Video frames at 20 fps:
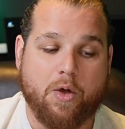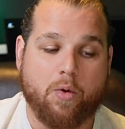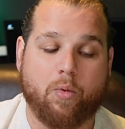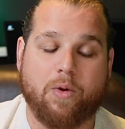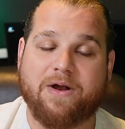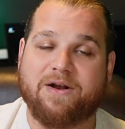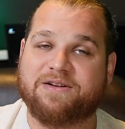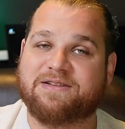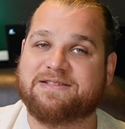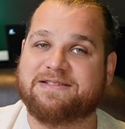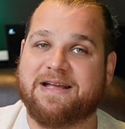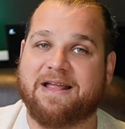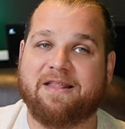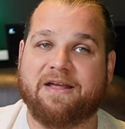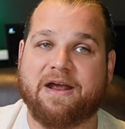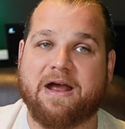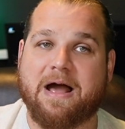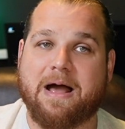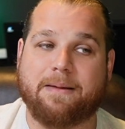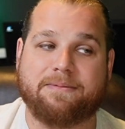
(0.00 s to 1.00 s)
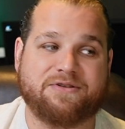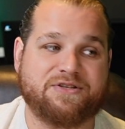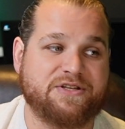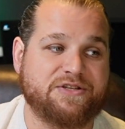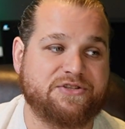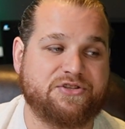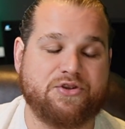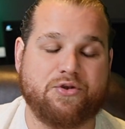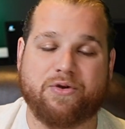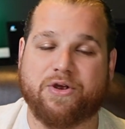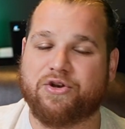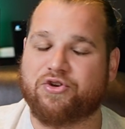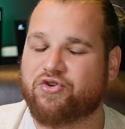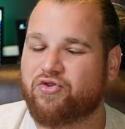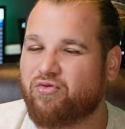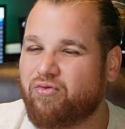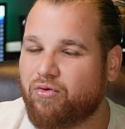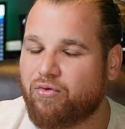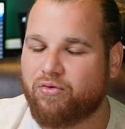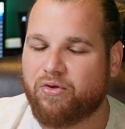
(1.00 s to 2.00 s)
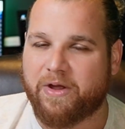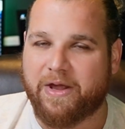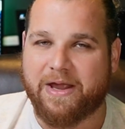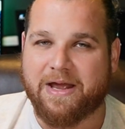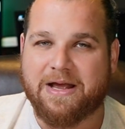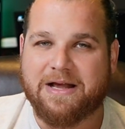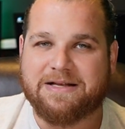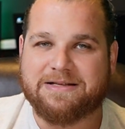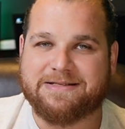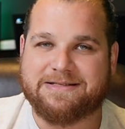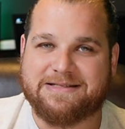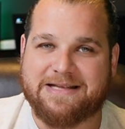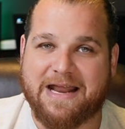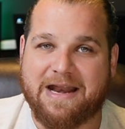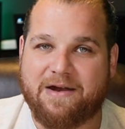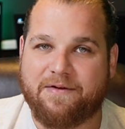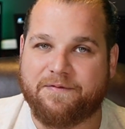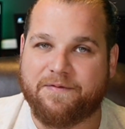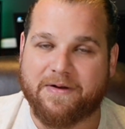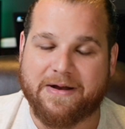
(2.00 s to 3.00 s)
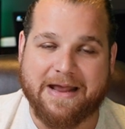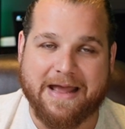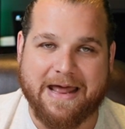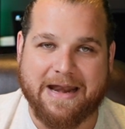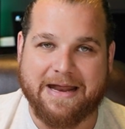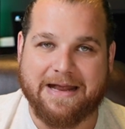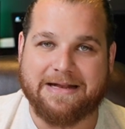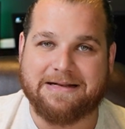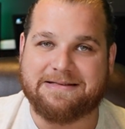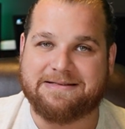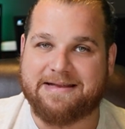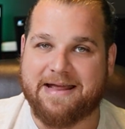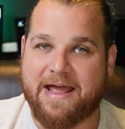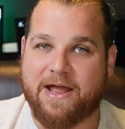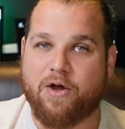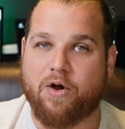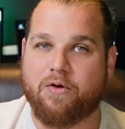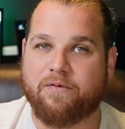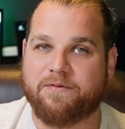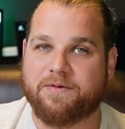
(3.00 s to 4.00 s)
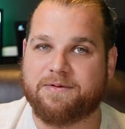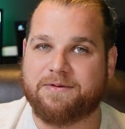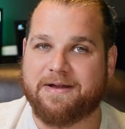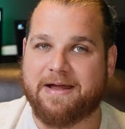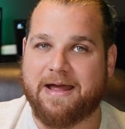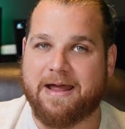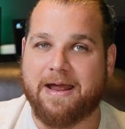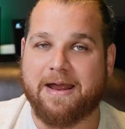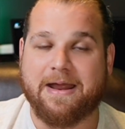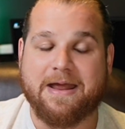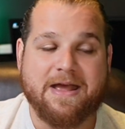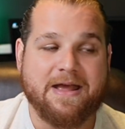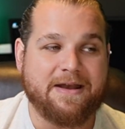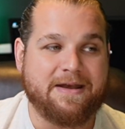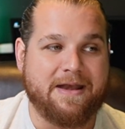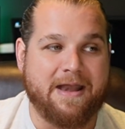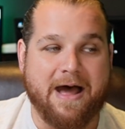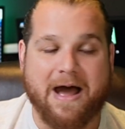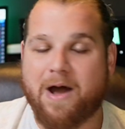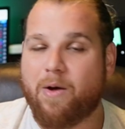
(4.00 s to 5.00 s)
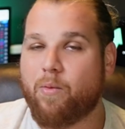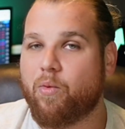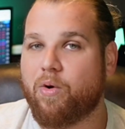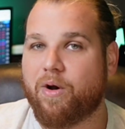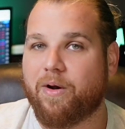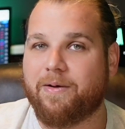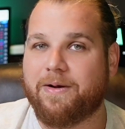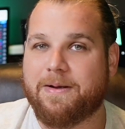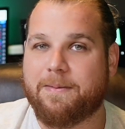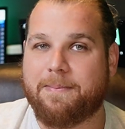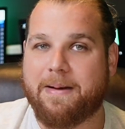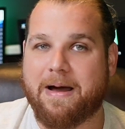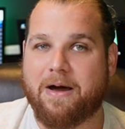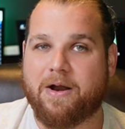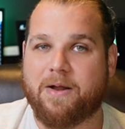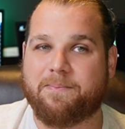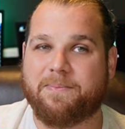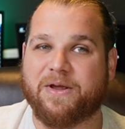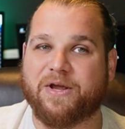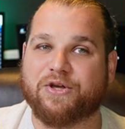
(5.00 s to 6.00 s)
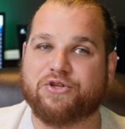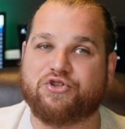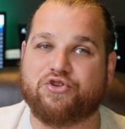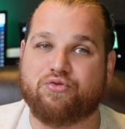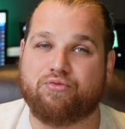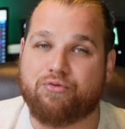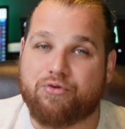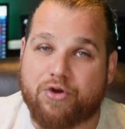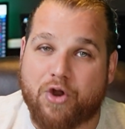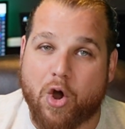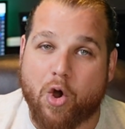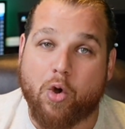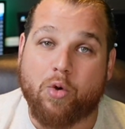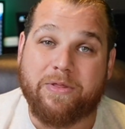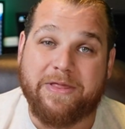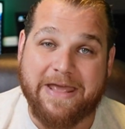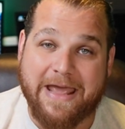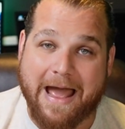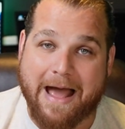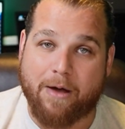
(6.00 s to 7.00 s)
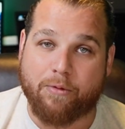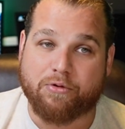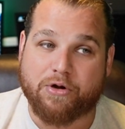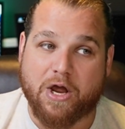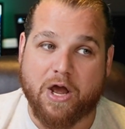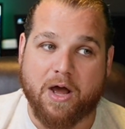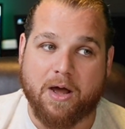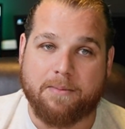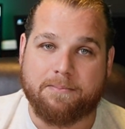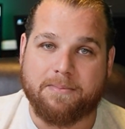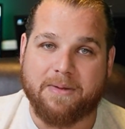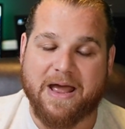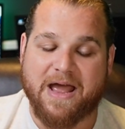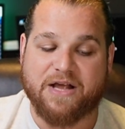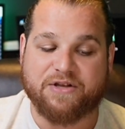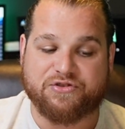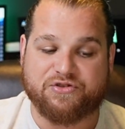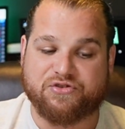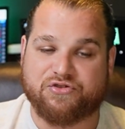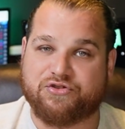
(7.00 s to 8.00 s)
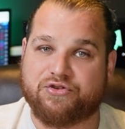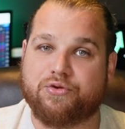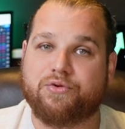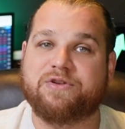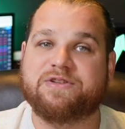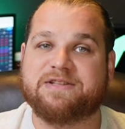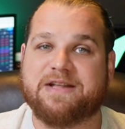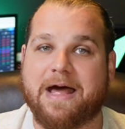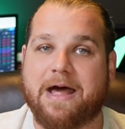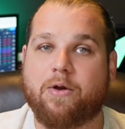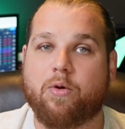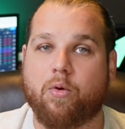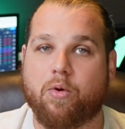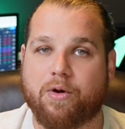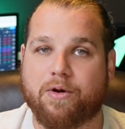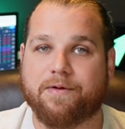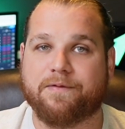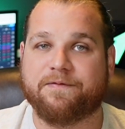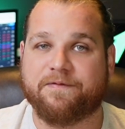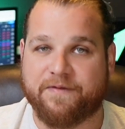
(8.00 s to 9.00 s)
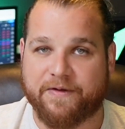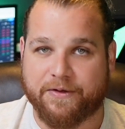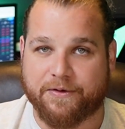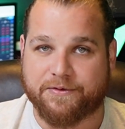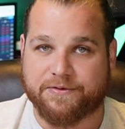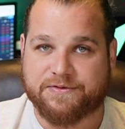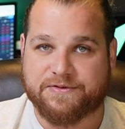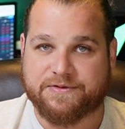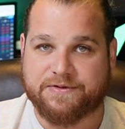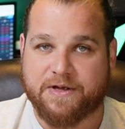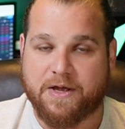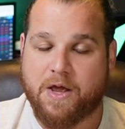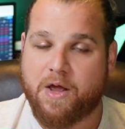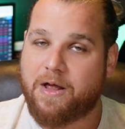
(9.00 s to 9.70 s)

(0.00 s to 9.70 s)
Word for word: Where selling options, you can truly set it, forget it, day over day, not worry about it because you know the outcome as soon as that order fills.